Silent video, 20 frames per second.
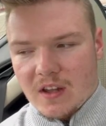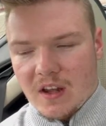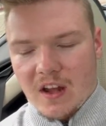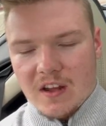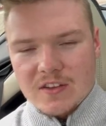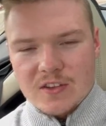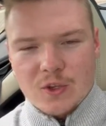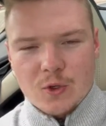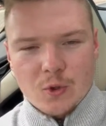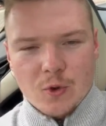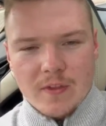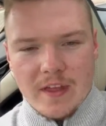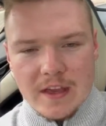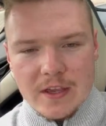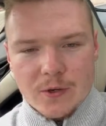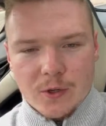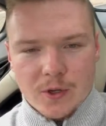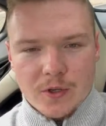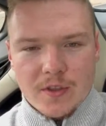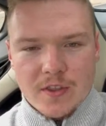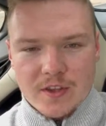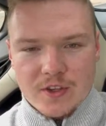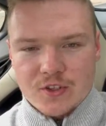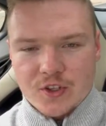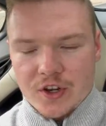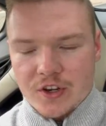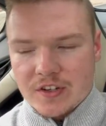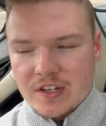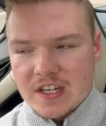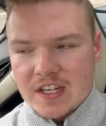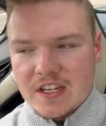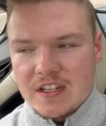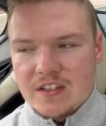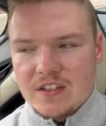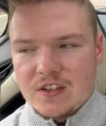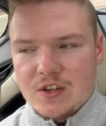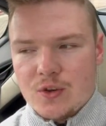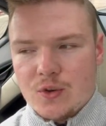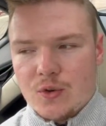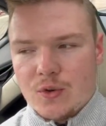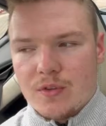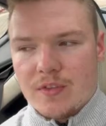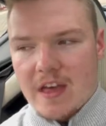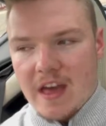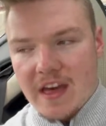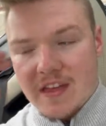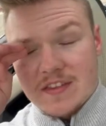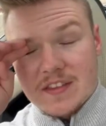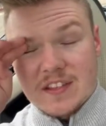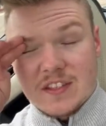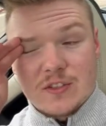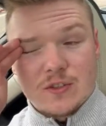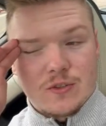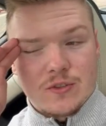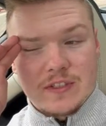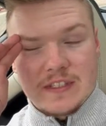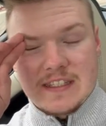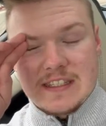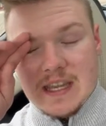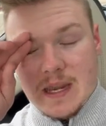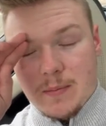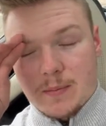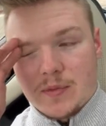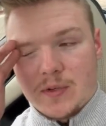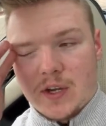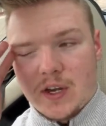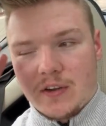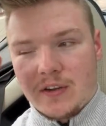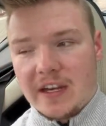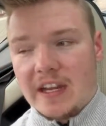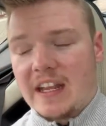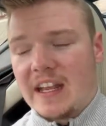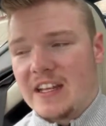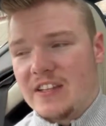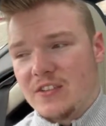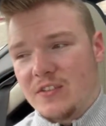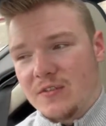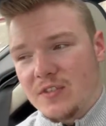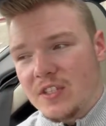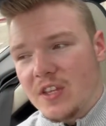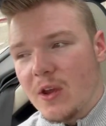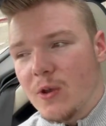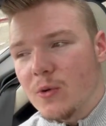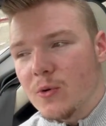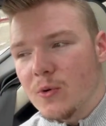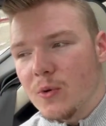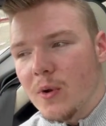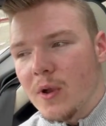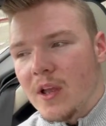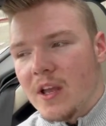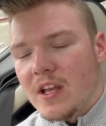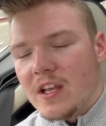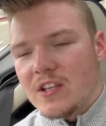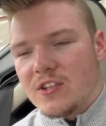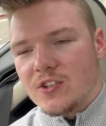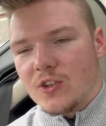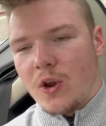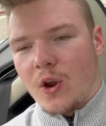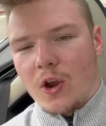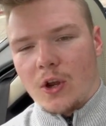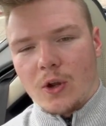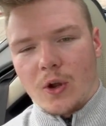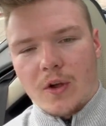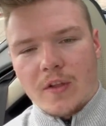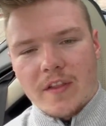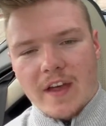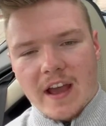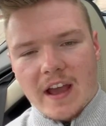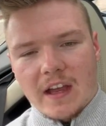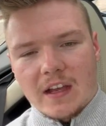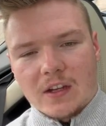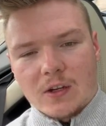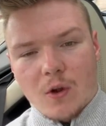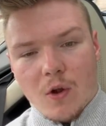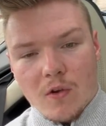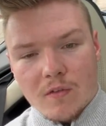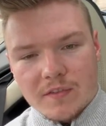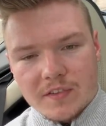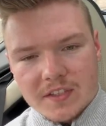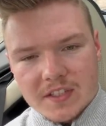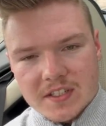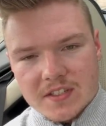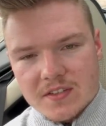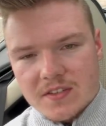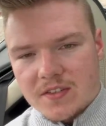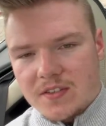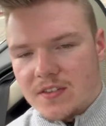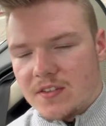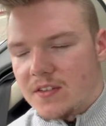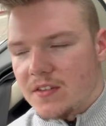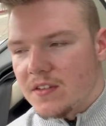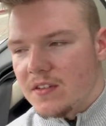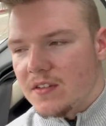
that you're on the journey, that this is only temporary, and you've still sort of got that confidence,